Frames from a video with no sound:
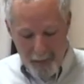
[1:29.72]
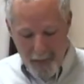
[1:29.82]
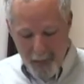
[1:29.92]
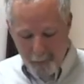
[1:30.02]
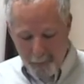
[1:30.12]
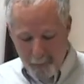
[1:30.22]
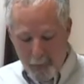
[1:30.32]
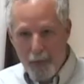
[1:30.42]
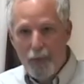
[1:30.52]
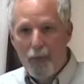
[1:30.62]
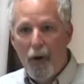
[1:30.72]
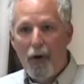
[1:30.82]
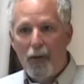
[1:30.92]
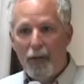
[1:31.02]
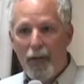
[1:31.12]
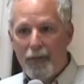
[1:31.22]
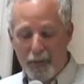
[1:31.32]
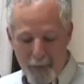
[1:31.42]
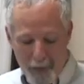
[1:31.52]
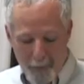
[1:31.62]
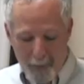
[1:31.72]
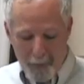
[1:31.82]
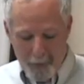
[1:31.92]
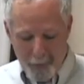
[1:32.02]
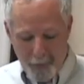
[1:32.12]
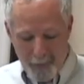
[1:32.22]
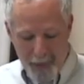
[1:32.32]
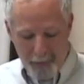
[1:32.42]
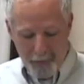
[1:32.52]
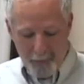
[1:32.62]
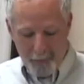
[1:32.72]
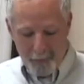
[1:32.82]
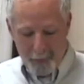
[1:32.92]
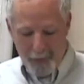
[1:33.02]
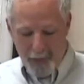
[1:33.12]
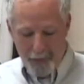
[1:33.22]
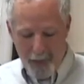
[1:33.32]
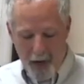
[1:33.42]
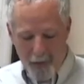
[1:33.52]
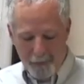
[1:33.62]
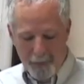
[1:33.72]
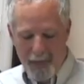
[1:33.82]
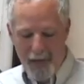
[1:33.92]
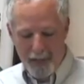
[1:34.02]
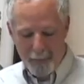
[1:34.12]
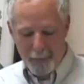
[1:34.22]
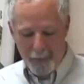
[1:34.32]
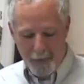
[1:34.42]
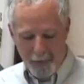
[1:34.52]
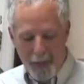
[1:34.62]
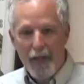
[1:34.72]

that you all as community members will be better prepared to offer that input